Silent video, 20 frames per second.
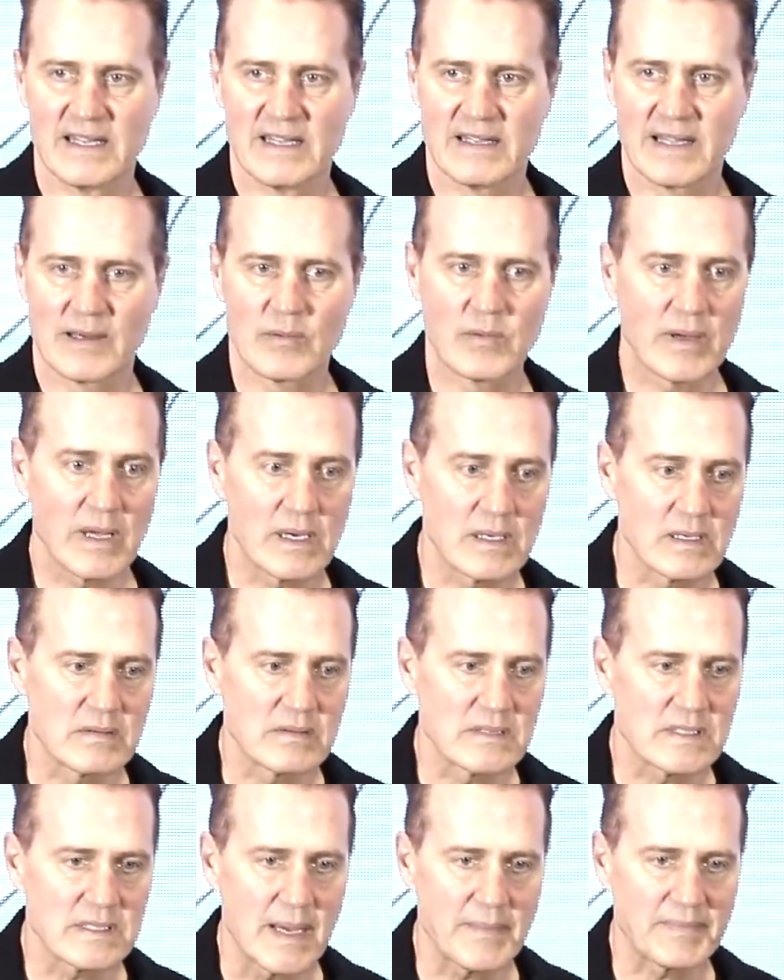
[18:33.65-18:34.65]
Like, we've got to do
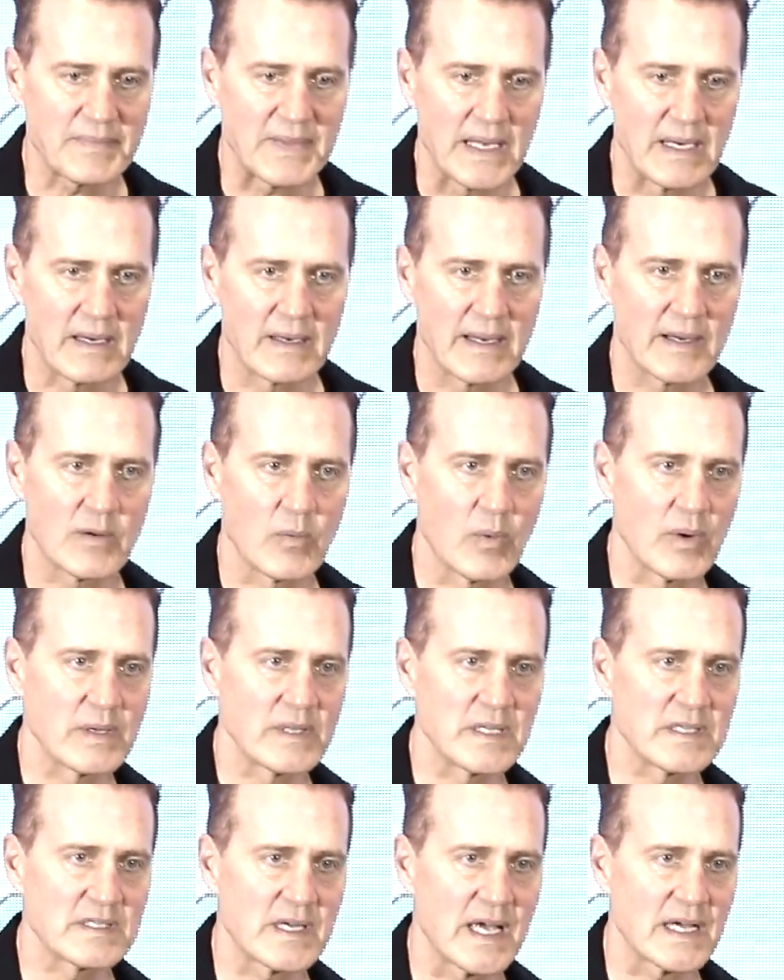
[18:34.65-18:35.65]
something. Like, where are
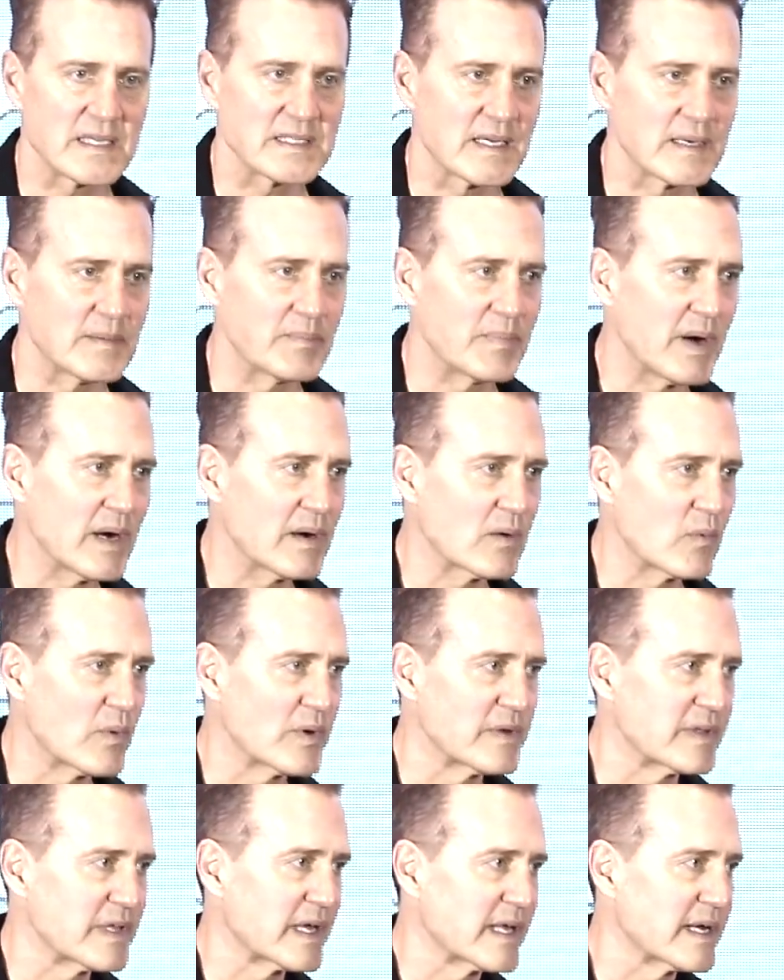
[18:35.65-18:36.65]
these guys going to park? Where
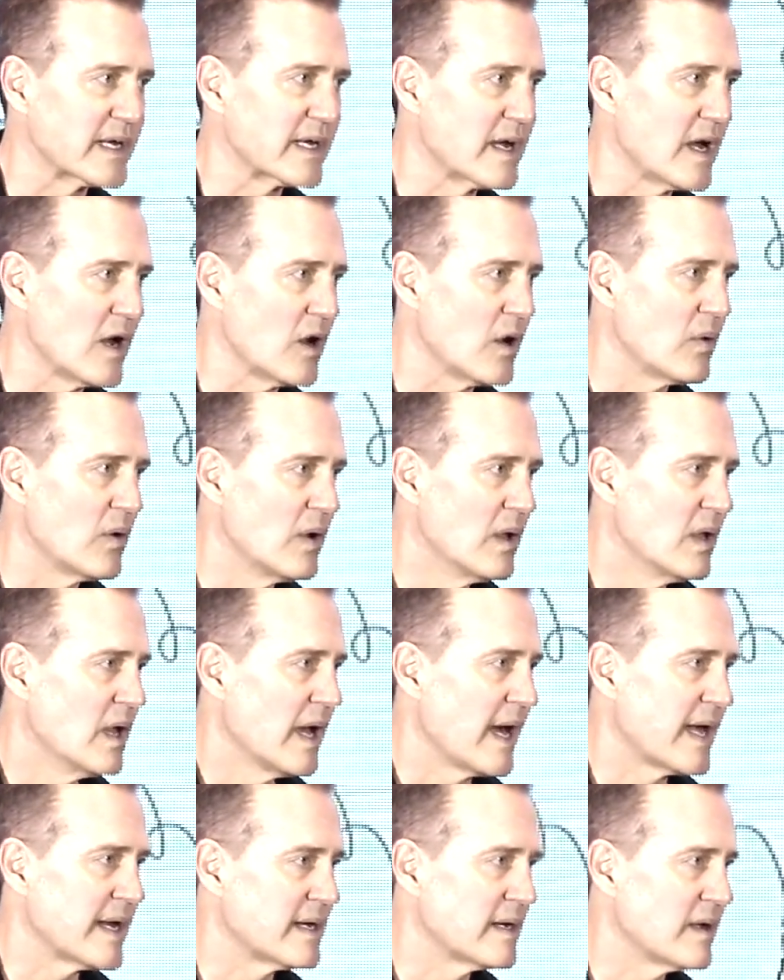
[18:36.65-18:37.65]
are they going to go?
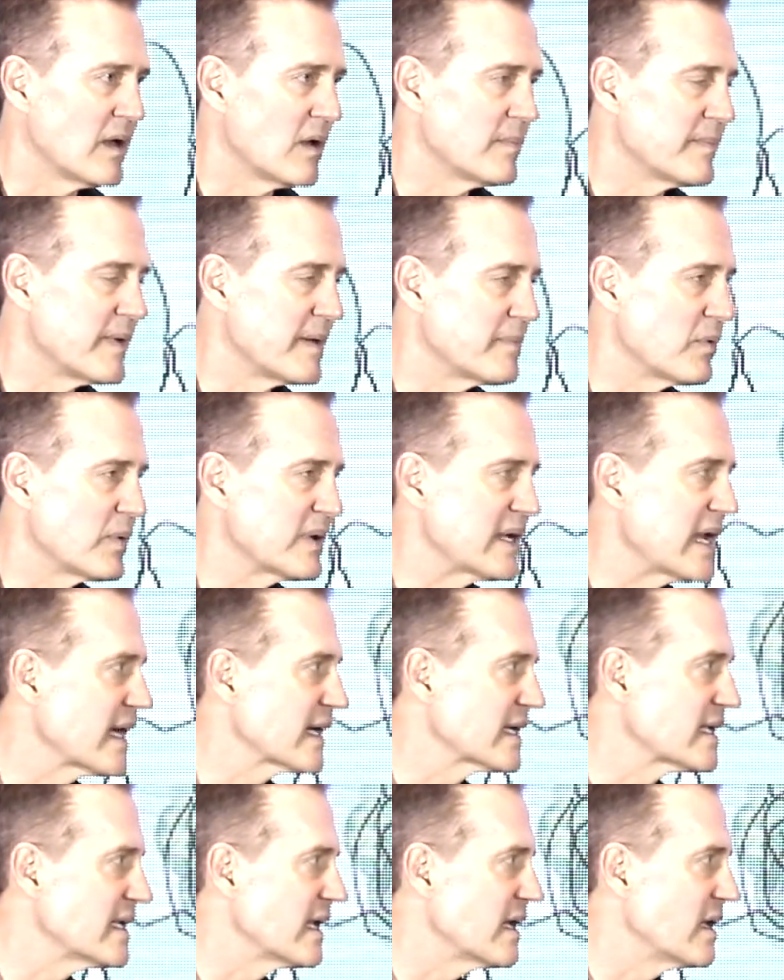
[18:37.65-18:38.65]
I don't know. Maybe we
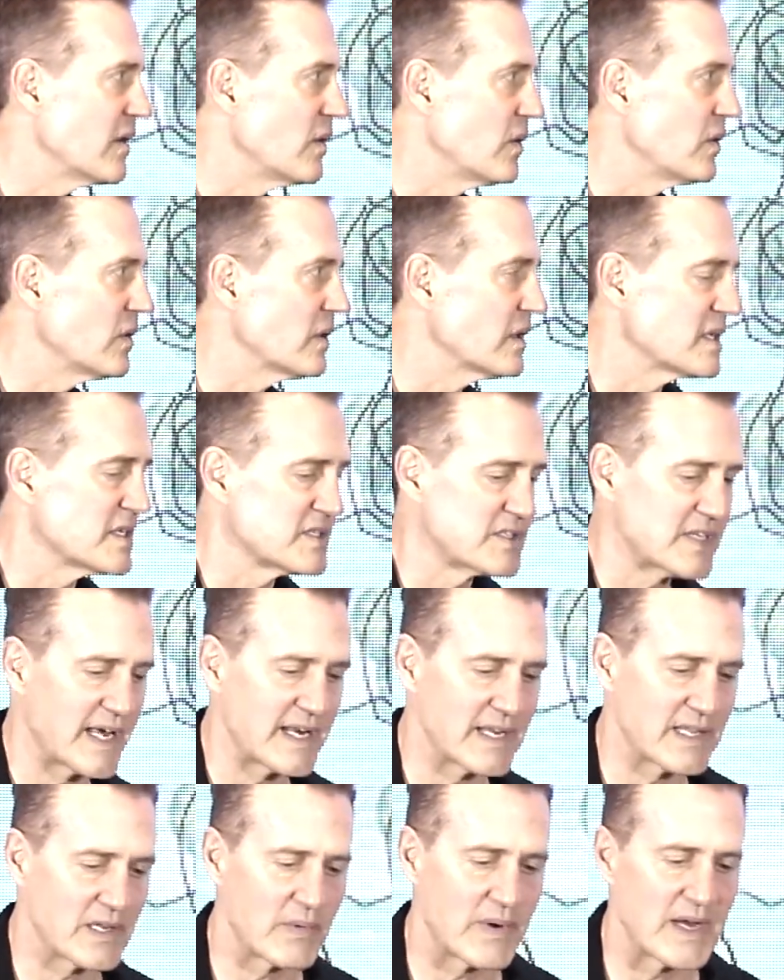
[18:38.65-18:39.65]
knock a hole in the
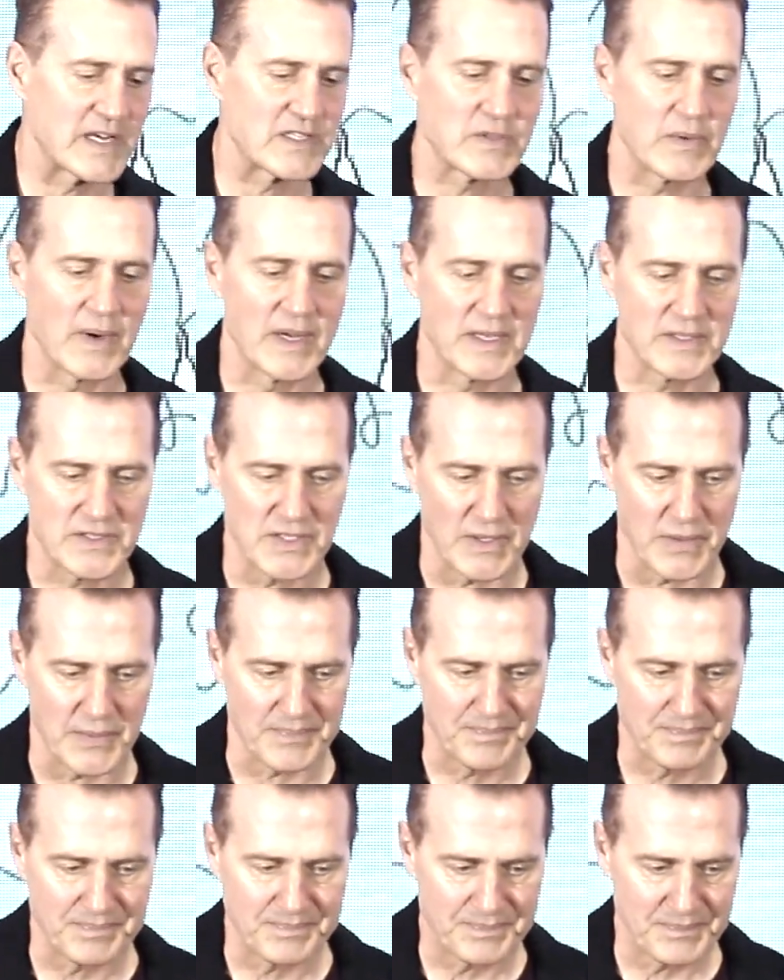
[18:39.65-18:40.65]
side of the restaurant. So,
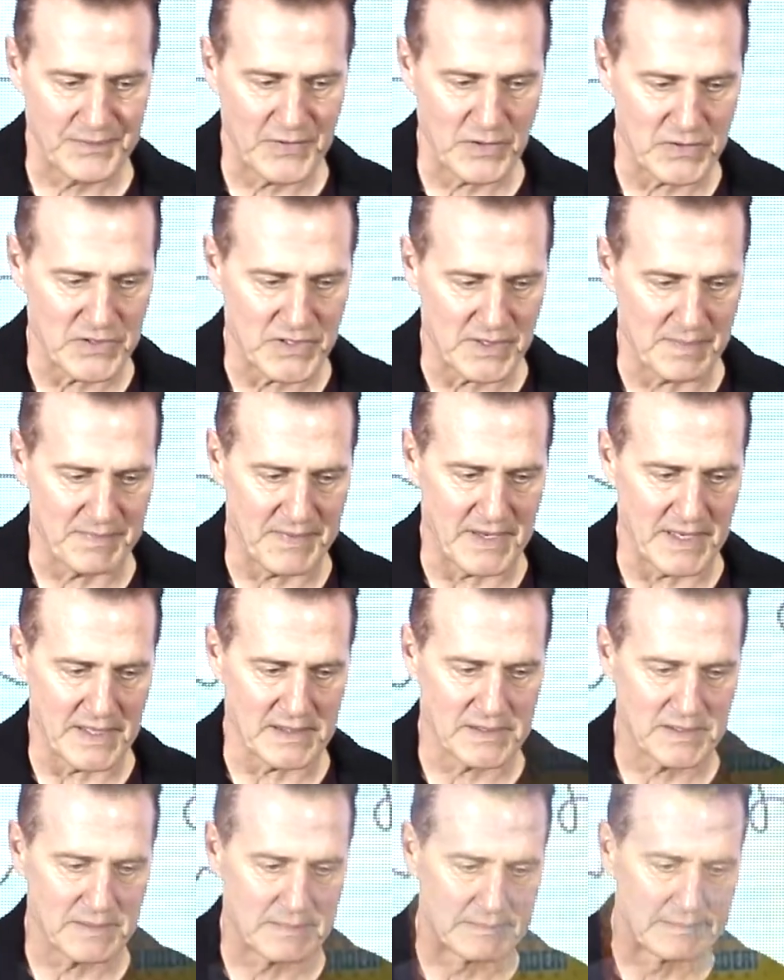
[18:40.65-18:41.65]
here's some
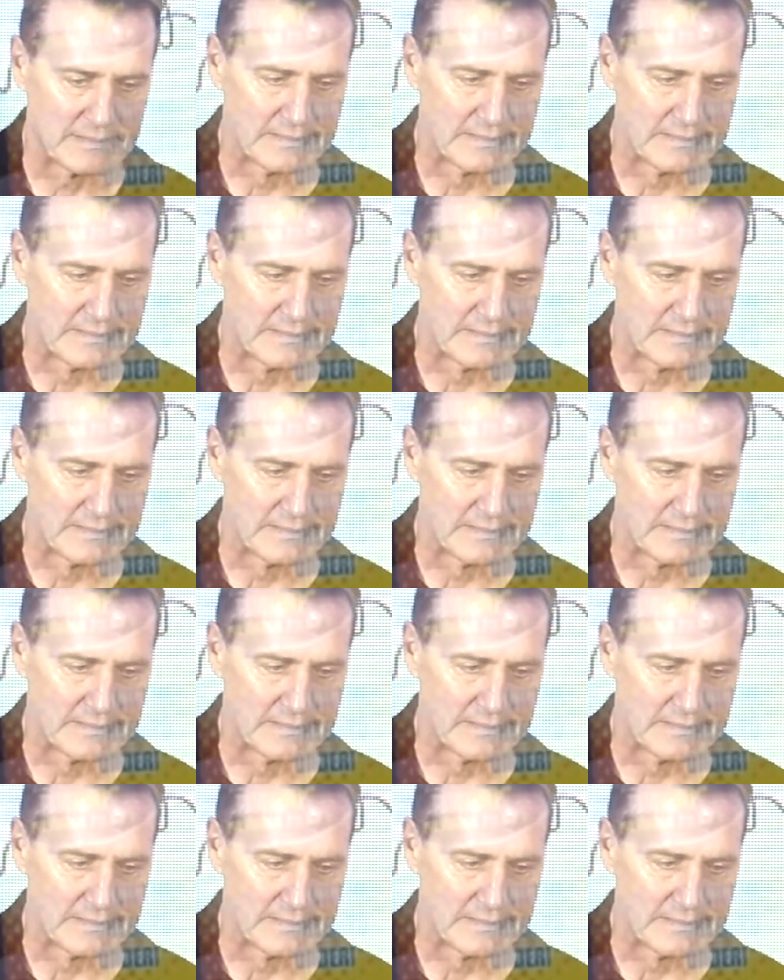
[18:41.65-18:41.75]
things.